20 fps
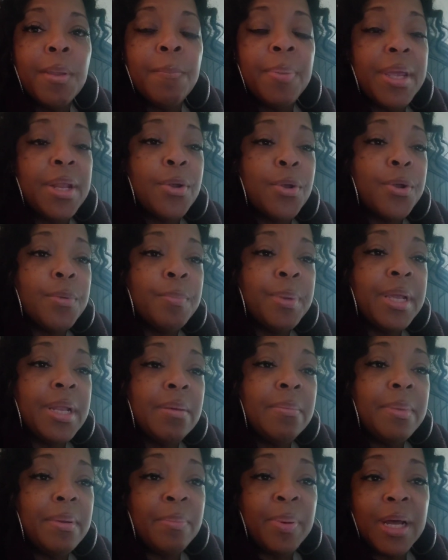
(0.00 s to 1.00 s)
beat
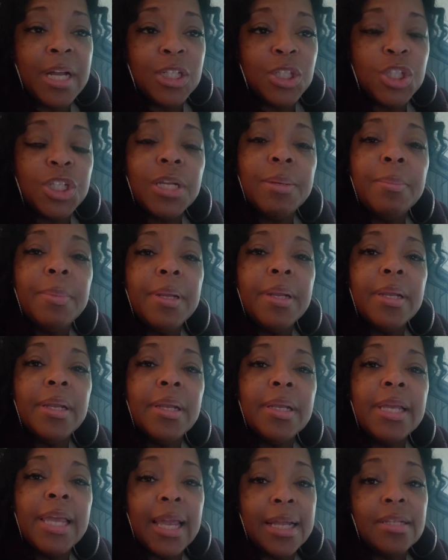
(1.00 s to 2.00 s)
him and punched him and
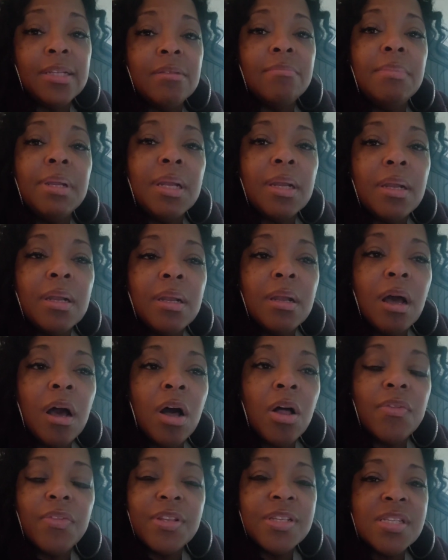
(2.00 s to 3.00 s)
kicked him and
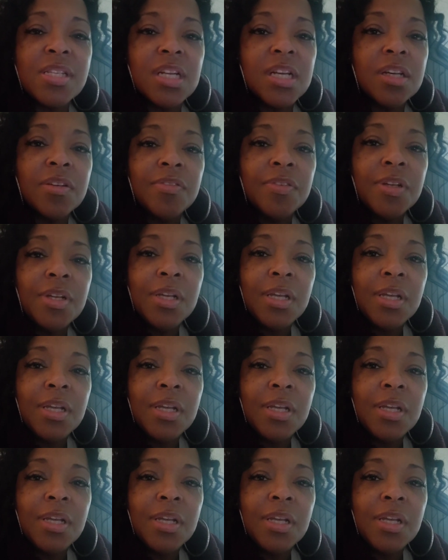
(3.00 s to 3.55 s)
all this stuff,